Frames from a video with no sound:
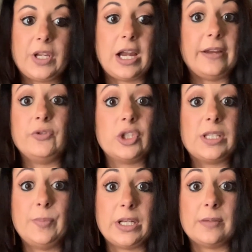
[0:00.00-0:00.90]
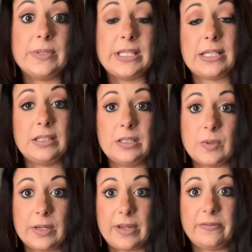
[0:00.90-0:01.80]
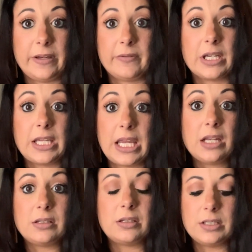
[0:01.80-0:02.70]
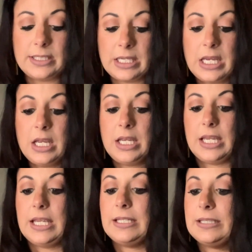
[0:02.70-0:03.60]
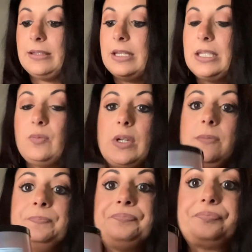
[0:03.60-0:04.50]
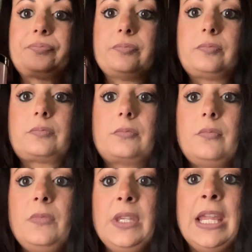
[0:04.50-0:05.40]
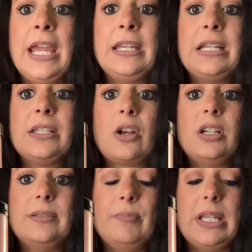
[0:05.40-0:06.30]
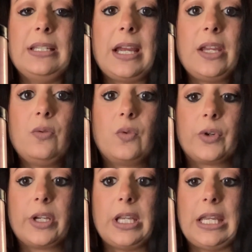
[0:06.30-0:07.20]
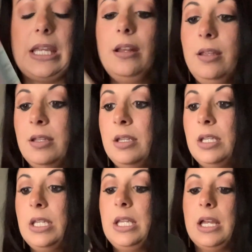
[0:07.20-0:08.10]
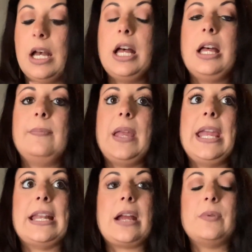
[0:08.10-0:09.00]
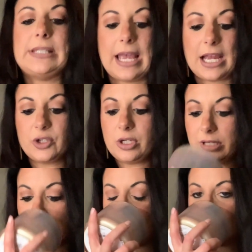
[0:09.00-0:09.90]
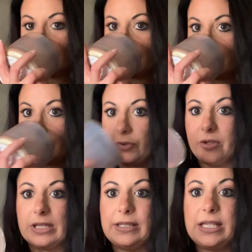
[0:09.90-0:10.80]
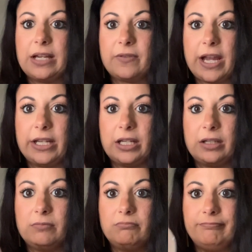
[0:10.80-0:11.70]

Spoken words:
I've just been obsessed. It's one of my favorite candles. It is this one, and it is called Midnight Orchid. And I was actually, you can see I've kind of